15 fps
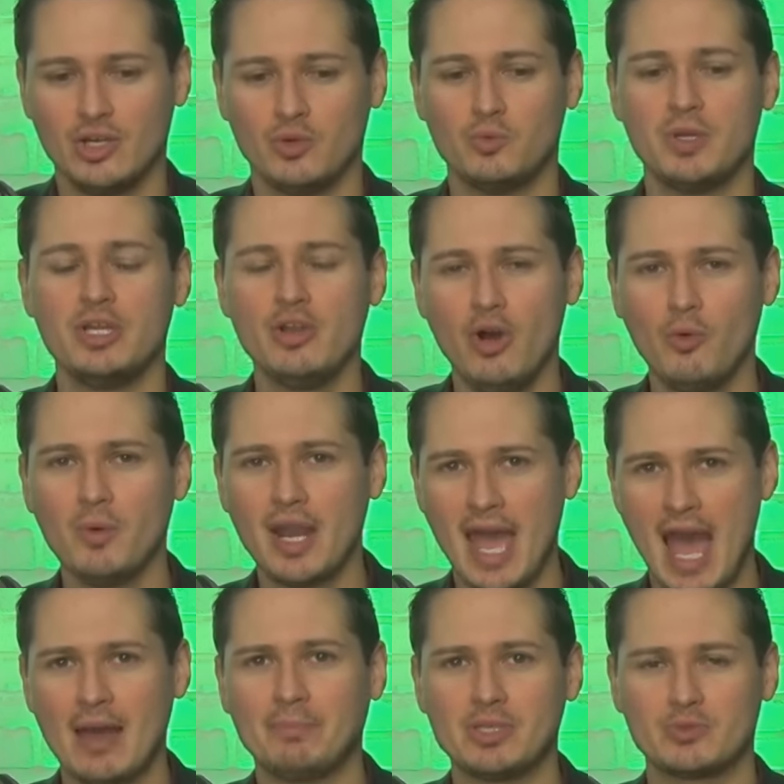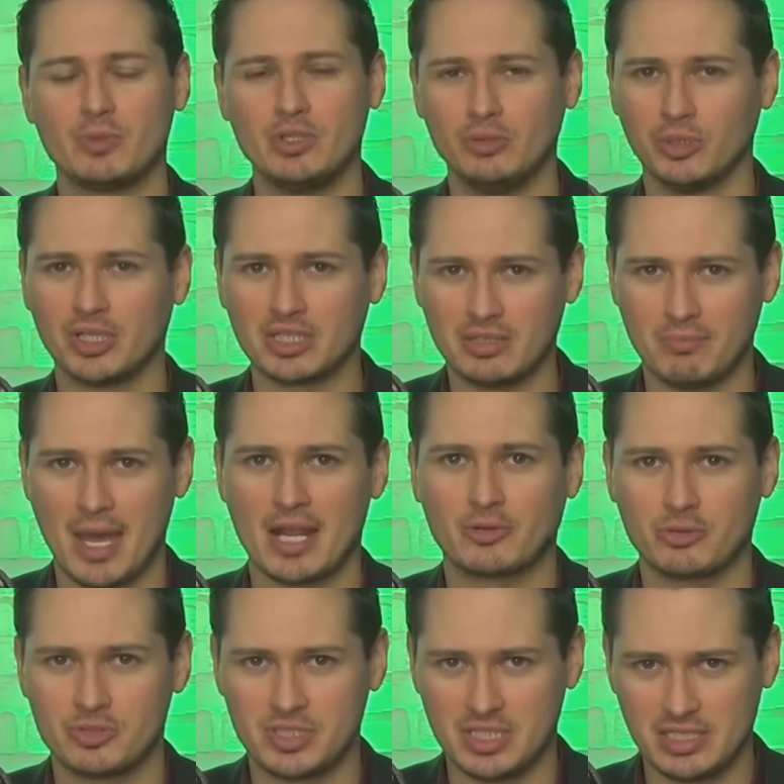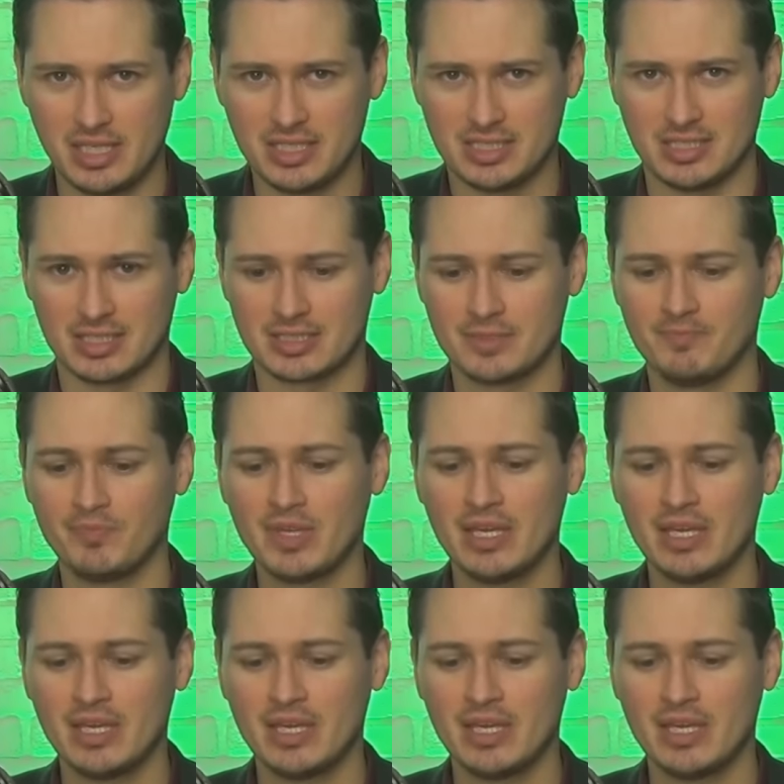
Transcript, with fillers: We know what happens when you look at the macro statistics.